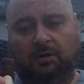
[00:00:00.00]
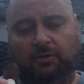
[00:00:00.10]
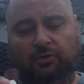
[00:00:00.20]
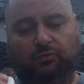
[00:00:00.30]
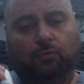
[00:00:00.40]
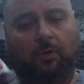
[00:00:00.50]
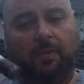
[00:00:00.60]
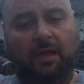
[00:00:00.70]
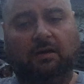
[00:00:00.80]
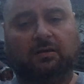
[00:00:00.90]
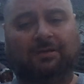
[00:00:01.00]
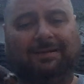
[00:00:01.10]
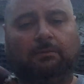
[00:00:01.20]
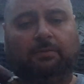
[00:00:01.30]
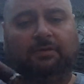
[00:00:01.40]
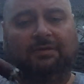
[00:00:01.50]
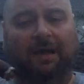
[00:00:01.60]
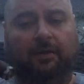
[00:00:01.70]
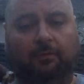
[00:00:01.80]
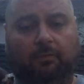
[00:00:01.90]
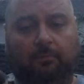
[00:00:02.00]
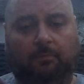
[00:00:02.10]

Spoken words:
The draw then is a little bit tighter.